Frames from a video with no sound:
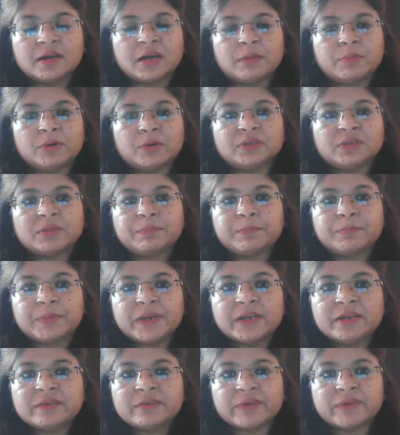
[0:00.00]
about the
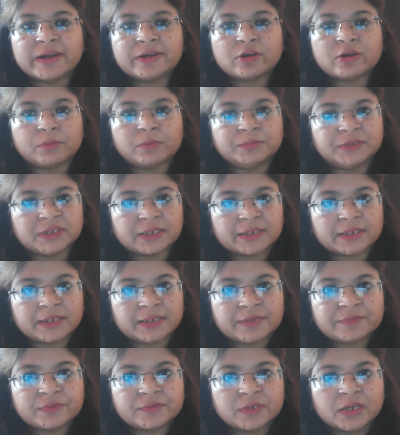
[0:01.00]
predefined
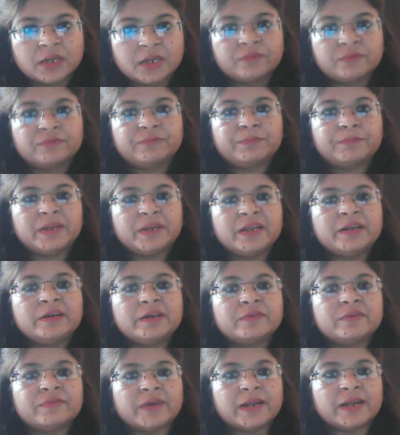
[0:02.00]
objectives,
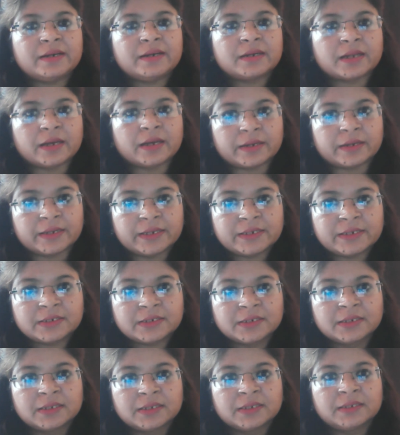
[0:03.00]
predefined target.